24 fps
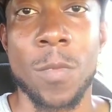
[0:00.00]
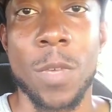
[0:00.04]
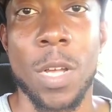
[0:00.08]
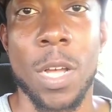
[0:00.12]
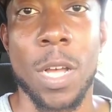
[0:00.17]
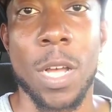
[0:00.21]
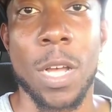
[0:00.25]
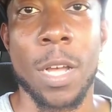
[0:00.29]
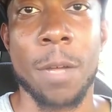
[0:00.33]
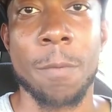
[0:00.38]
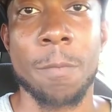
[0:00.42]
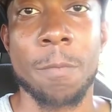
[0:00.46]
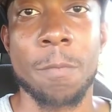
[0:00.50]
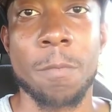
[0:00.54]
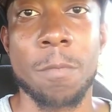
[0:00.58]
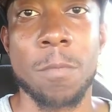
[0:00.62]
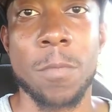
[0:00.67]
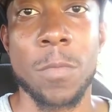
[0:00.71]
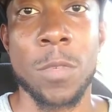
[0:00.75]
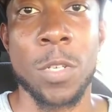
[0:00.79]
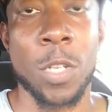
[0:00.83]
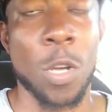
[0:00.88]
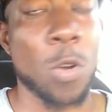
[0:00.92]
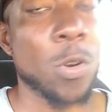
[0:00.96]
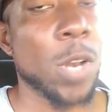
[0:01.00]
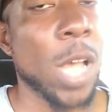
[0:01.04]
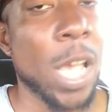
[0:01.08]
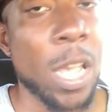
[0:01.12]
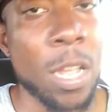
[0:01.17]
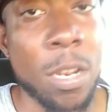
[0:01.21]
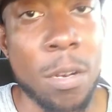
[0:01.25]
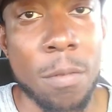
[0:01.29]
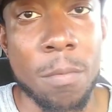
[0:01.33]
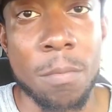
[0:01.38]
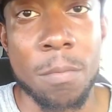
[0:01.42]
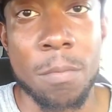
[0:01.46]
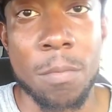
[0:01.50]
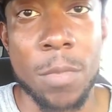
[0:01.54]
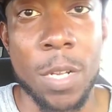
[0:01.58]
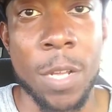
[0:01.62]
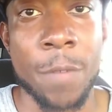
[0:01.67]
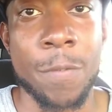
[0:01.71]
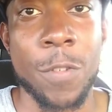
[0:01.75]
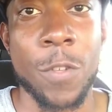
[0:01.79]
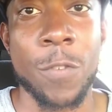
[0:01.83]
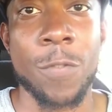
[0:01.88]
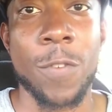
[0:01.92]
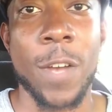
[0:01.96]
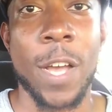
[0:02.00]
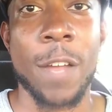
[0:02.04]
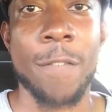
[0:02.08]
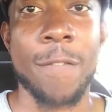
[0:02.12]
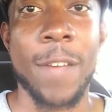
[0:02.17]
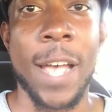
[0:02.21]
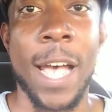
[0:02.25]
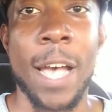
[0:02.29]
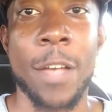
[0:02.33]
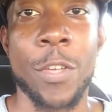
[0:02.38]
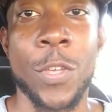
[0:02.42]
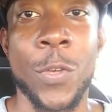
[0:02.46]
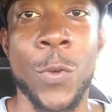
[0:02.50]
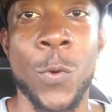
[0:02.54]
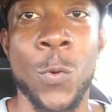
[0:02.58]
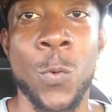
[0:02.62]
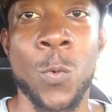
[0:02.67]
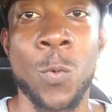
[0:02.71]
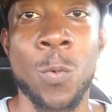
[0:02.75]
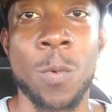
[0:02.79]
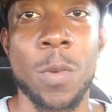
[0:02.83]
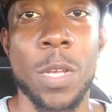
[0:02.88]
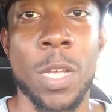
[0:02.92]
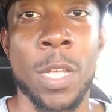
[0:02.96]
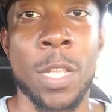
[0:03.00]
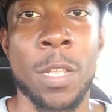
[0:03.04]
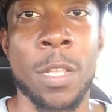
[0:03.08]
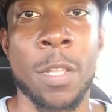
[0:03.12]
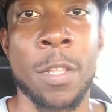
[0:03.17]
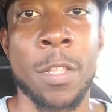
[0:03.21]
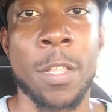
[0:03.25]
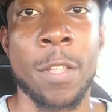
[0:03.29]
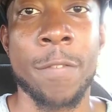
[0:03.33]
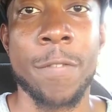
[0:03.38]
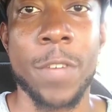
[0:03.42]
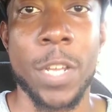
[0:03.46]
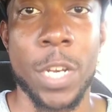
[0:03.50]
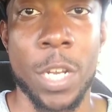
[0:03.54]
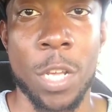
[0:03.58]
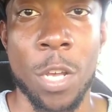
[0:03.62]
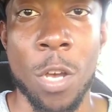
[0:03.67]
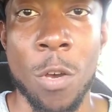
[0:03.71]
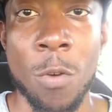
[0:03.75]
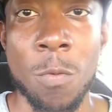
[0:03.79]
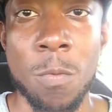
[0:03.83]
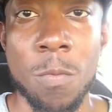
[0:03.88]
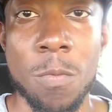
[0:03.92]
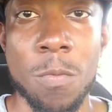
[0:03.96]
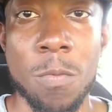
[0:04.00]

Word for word: Um, donate if you find value in the video.